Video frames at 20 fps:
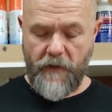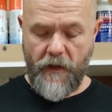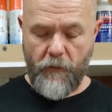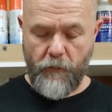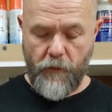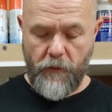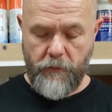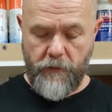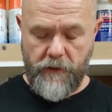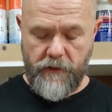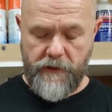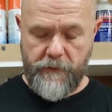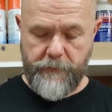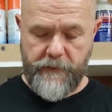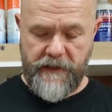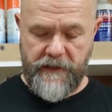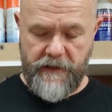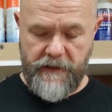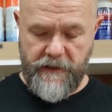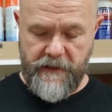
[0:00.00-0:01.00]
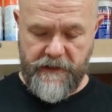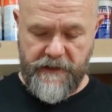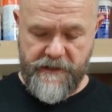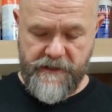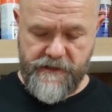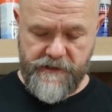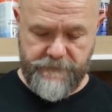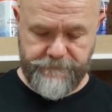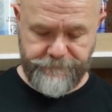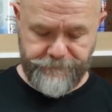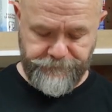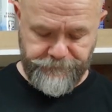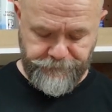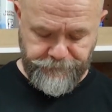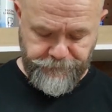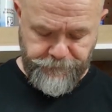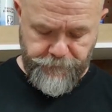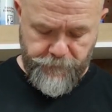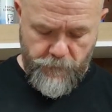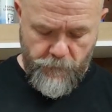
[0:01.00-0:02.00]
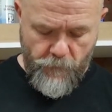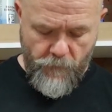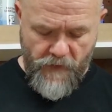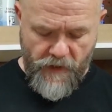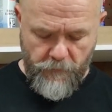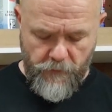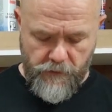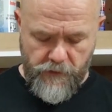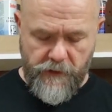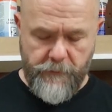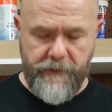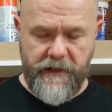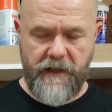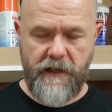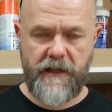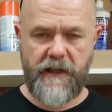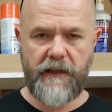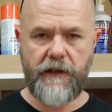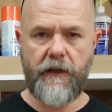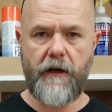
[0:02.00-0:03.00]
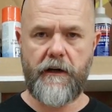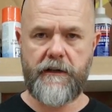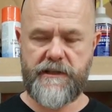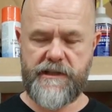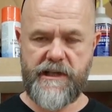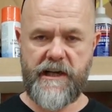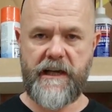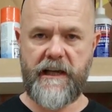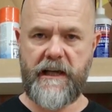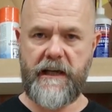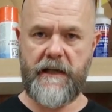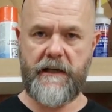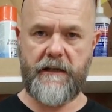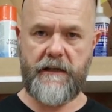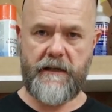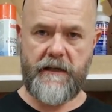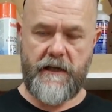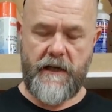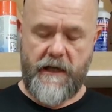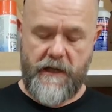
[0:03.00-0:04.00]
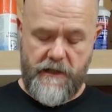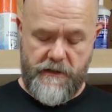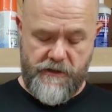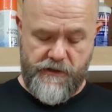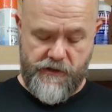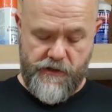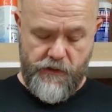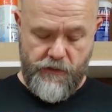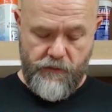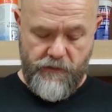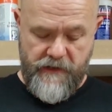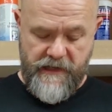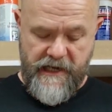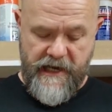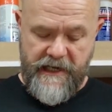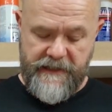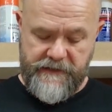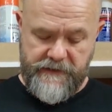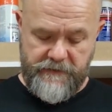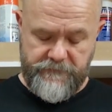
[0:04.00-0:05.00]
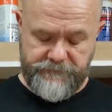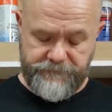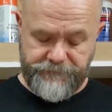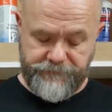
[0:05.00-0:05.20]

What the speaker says: What we're going to bring out is, we're going to bring out a lock jig, so that,